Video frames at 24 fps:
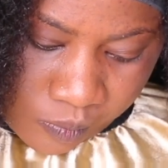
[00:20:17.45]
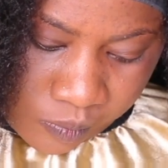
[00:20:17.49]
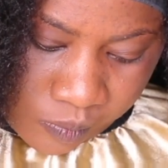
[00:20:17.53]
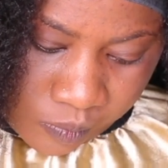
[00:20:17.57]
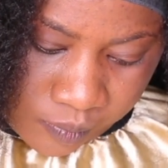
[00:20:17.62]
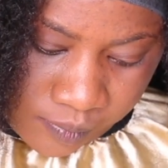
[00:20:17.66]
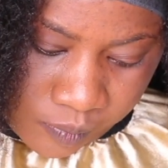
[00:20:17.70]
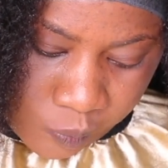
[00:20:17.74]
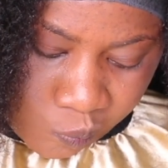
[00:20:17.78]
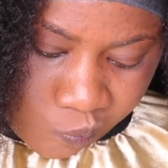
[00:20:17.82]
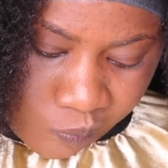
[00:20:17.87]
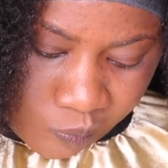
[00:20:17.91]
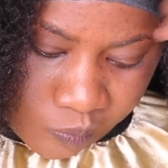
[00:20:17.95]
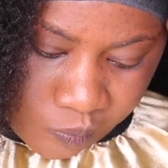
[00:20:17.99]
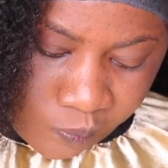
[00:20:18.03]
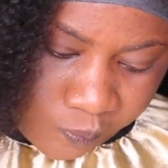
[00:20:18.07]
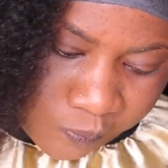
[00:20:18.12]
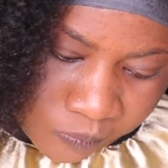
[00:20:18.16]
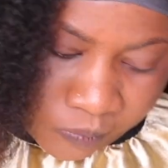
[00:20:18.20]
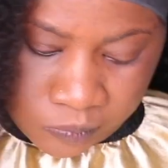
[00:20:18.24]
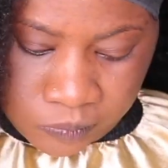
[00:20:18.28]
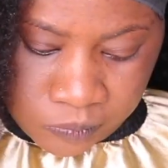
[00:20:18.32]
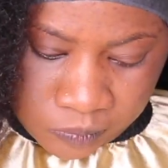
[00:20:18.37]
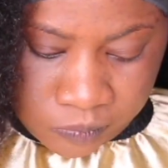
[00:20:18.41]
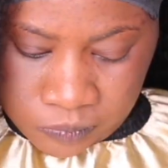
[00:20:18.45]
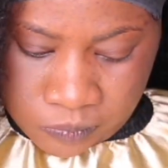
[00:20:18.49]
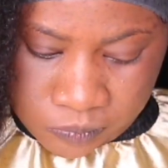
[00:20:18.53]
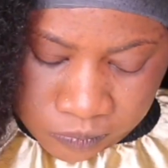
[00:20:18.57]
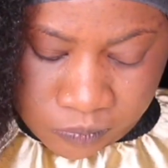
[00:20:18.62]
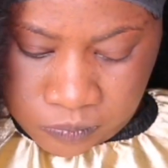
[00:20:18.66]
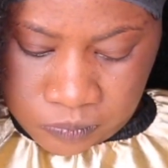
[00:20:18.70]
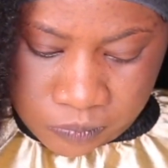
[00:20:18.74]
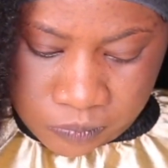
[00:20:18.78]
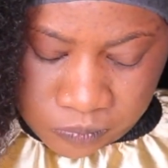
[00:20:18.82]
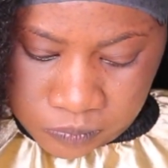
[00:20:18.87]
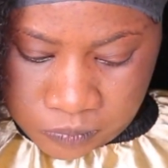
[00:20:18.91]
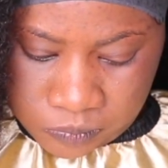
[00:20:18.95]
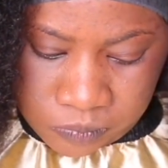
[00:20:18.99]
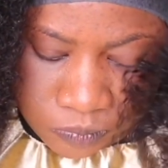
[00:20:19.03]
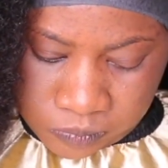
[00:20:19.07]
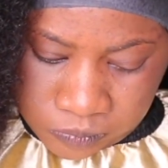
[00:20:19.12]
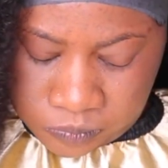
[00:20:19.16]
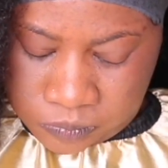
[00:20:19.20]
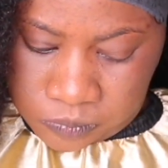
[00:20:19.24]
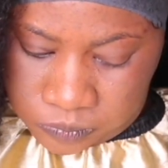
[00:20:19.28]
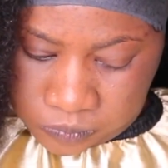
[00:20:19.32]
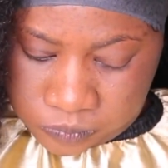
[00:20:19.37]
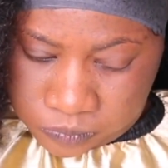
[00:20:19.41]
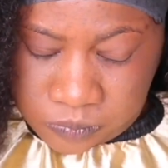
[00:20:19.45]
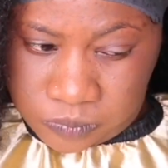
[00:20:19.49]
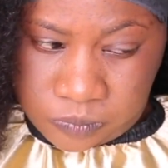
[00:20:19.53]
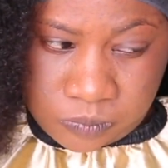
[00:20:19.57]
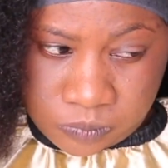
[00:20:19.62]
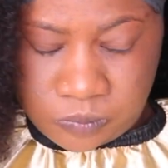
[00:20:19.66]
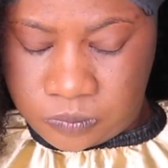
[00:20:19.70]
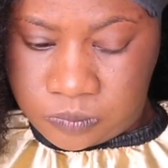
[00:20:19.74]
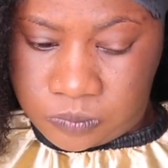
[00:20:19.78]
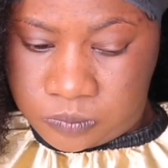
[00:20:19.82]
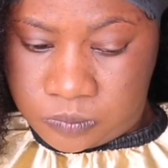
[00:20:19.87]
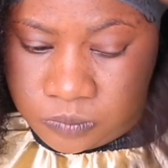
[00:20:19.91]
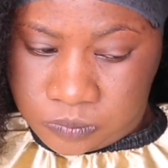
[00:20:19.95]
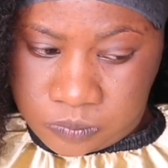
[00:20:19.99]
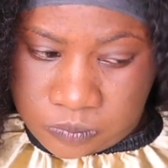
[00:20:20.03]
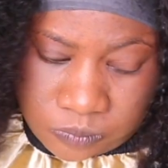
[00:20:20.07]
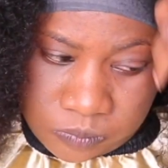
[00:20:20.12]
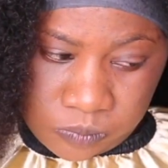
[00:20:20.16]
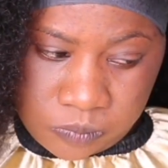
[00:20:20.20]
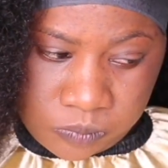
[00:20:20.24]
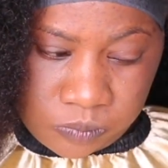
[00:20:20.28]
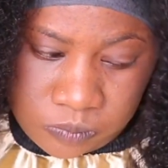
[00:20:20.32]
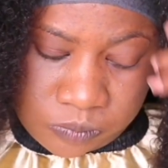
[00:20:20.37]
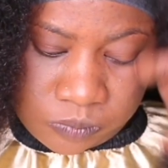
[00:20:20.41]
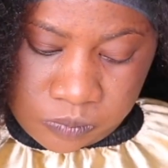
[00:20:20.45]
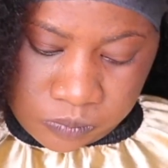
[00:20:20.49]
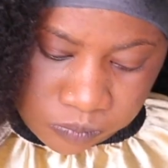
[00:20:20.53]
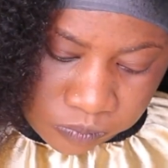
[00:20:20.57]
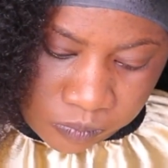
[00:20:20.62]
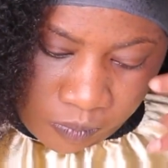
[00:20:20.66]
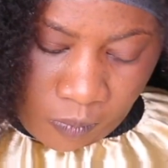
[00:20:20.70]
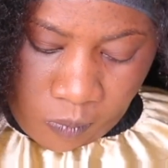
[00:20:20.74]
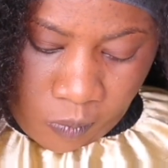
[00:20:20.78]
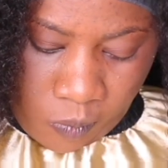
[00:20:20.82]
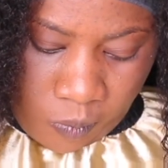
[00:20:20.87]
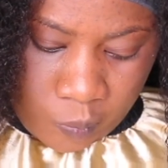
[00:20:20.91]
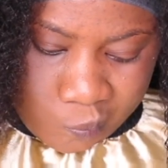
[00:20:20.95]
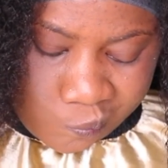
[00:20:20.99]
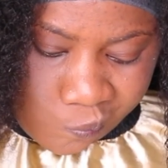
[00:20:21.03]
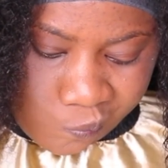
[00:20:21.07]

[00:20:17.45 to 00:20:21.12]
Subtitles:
And then I'm using my diamond brush to comb the